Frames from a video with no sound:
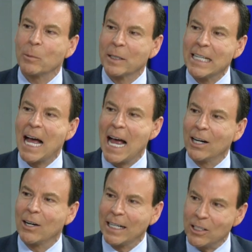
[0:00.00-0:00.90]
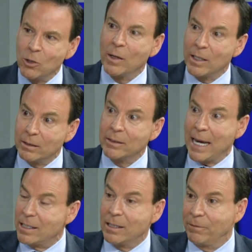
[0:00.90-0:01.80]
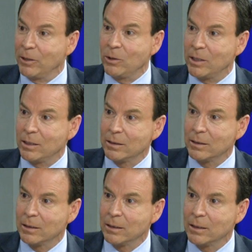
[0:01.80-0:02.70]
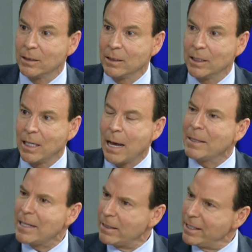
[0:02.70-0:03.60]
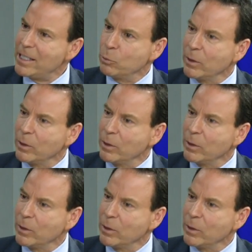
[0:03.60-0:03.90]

going to retire, I guess you want to taste the food, right? It, I mean, do these